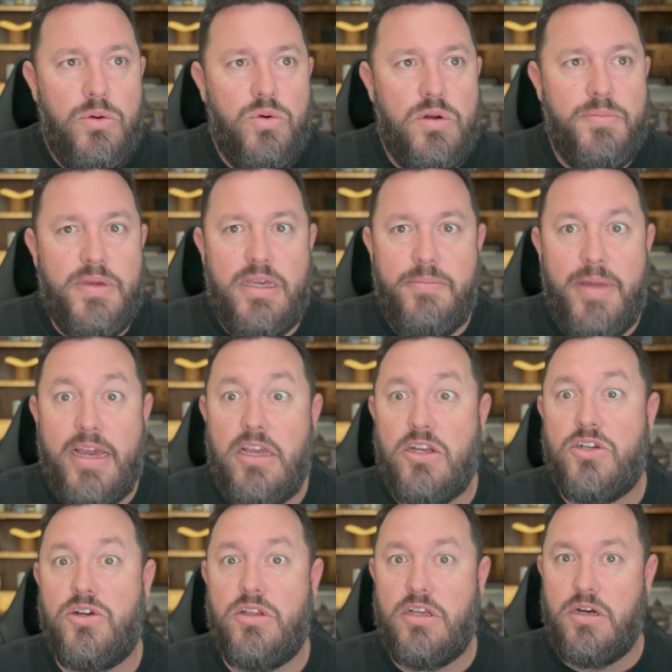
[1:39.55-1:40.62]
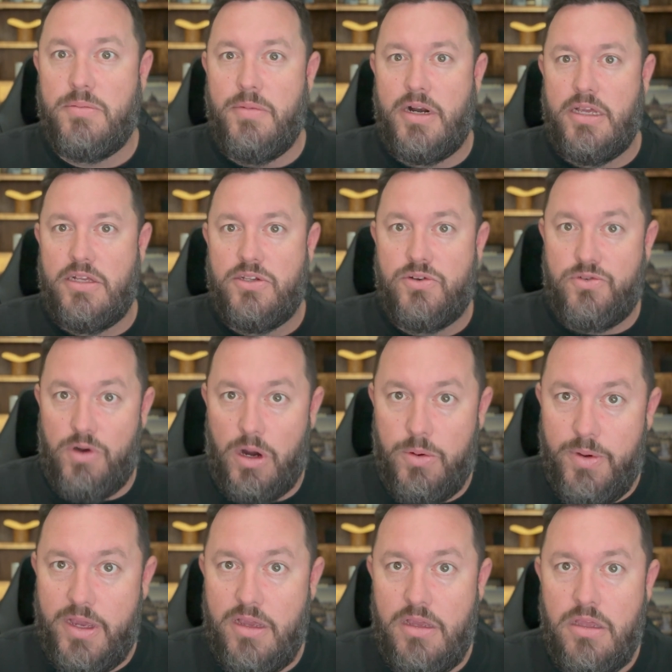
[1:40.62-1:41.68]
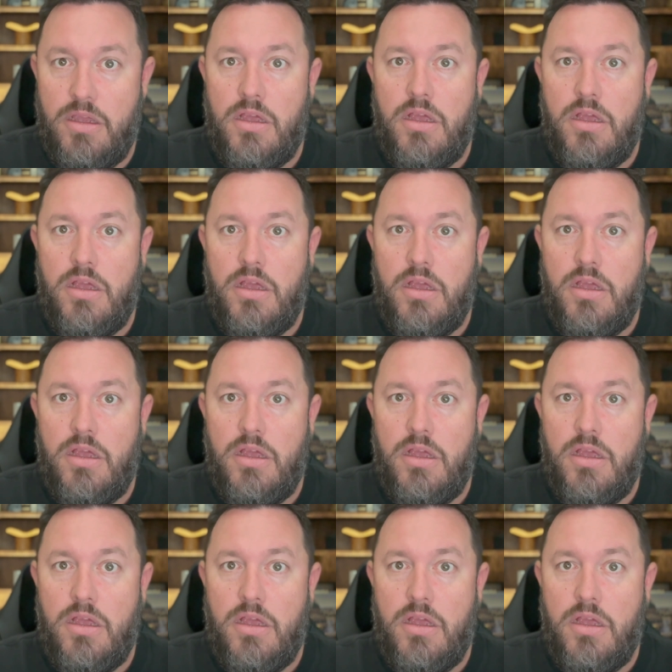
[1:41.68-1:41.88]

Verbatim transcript: would be making sure that your money is growing.